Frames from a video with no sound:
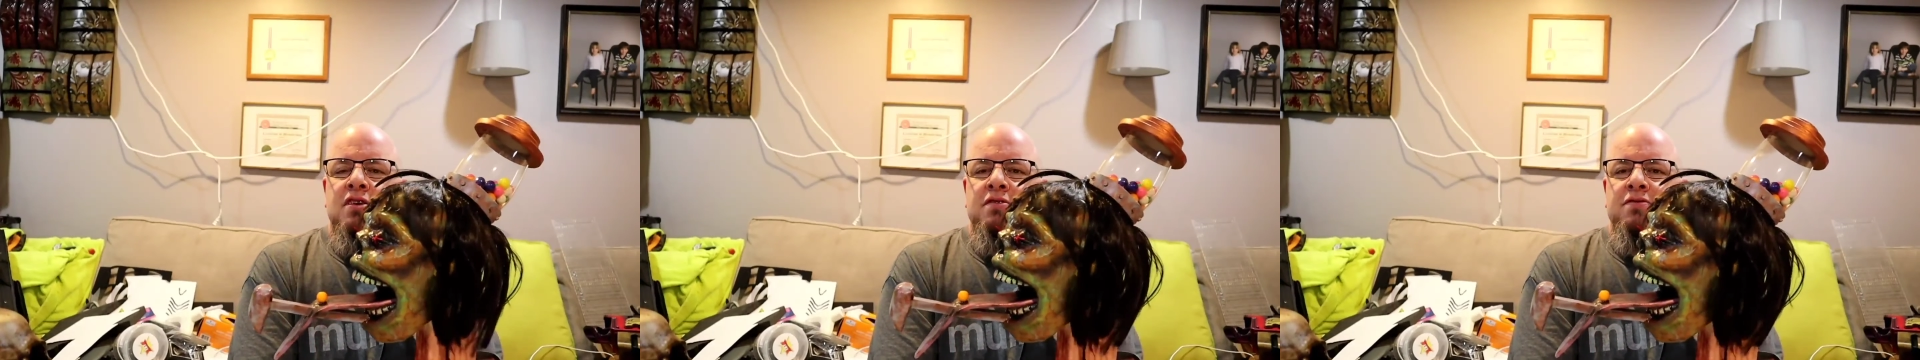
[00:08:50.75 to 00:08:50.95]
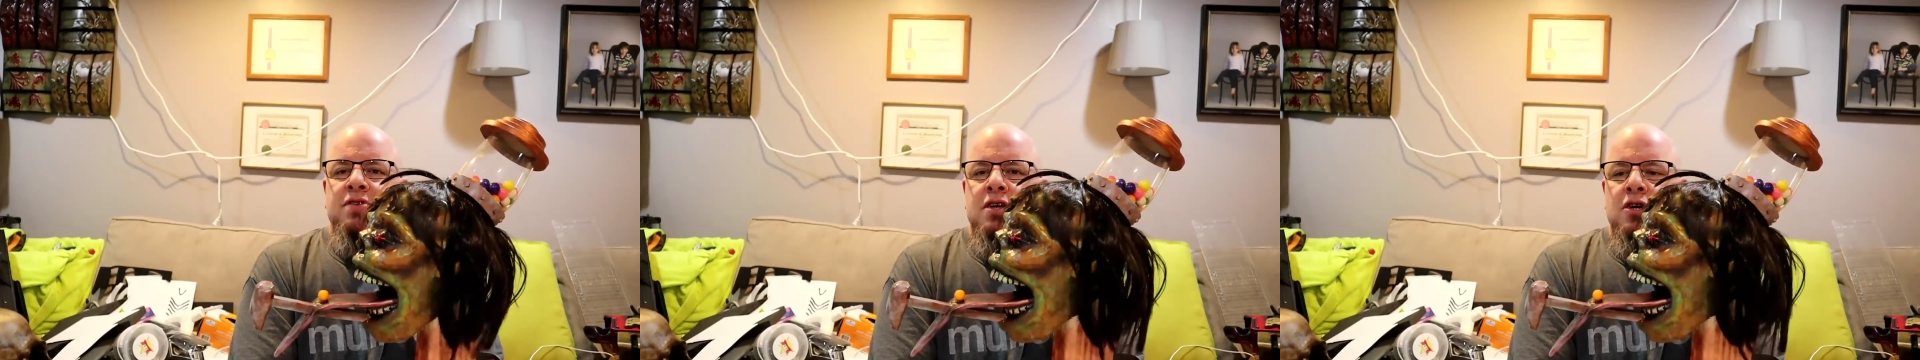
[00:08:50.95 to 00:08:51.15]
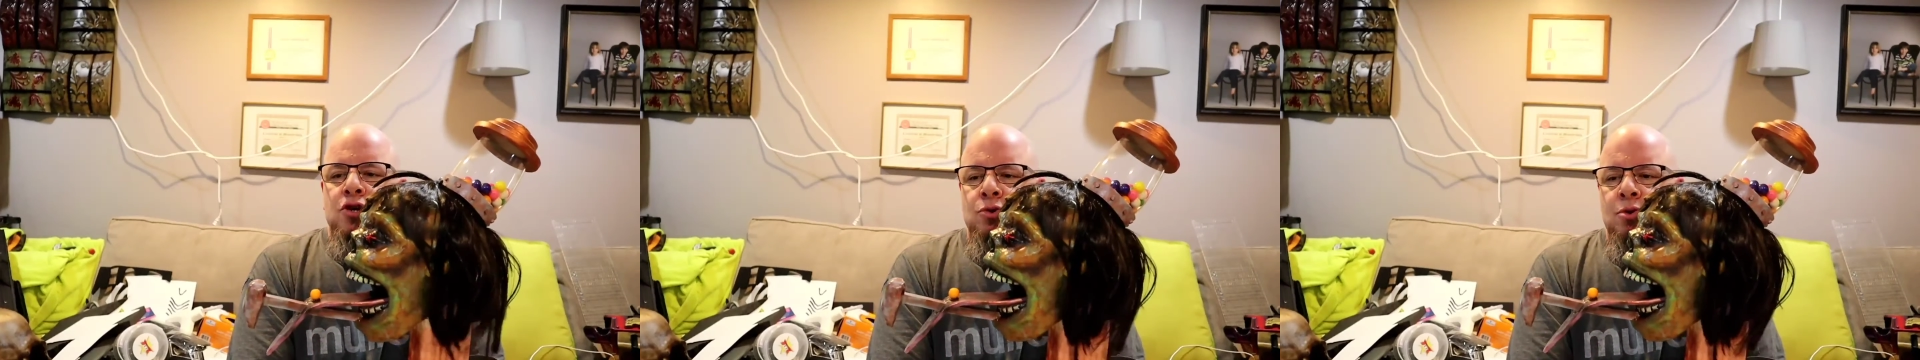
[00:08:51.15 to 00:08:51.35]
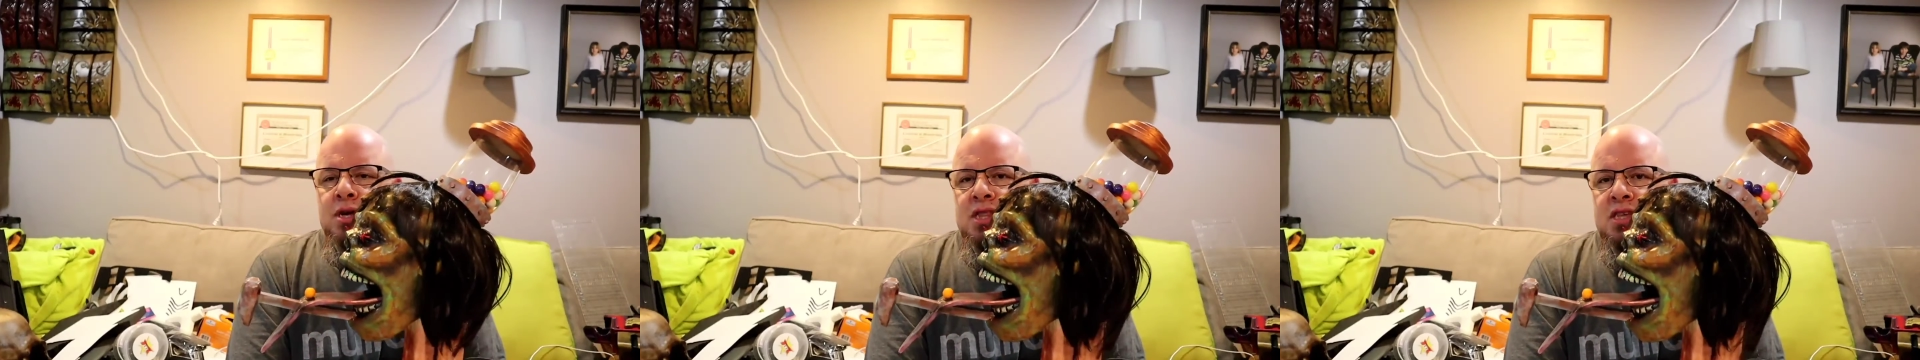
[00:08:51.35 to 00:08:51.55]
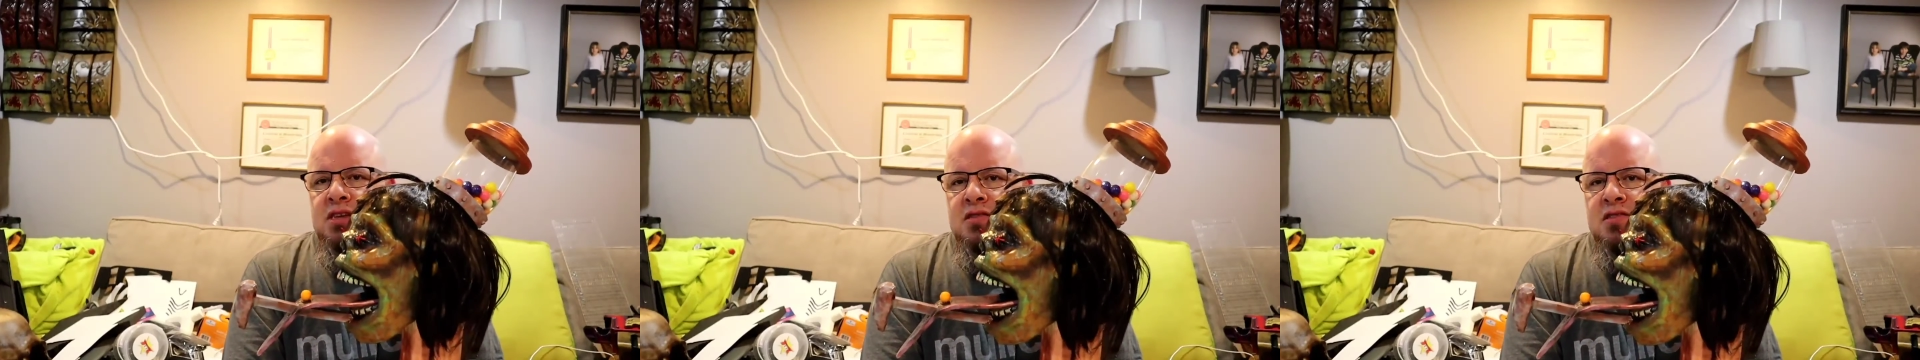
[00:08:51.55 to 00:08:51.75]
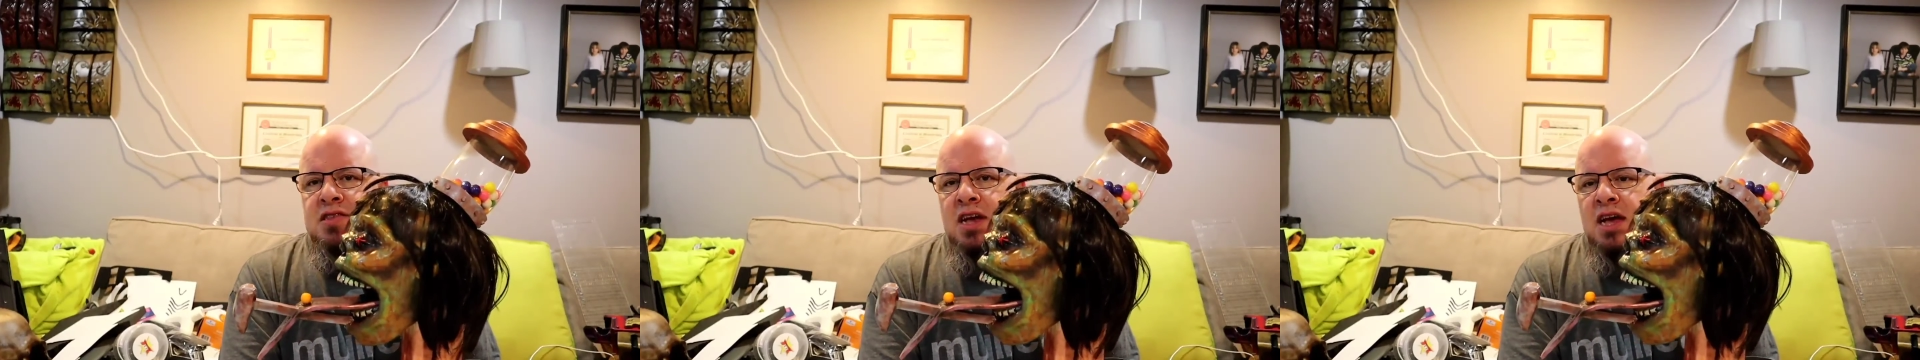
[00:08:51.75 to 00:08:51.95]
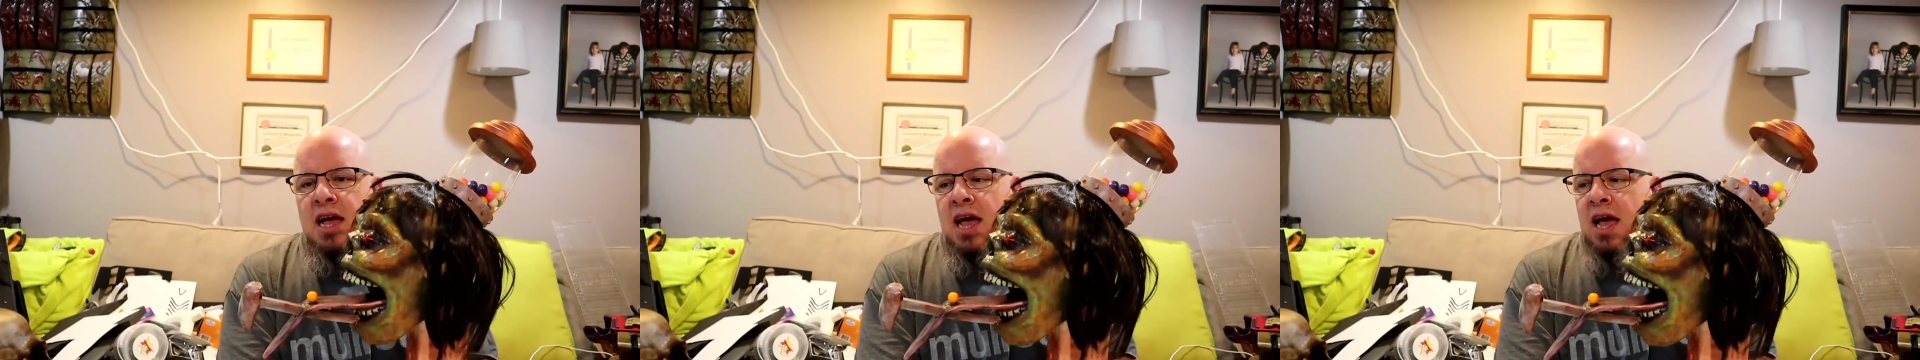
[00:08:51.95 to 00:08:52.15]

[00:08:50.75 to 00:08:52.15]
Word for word: you've enjoyed this,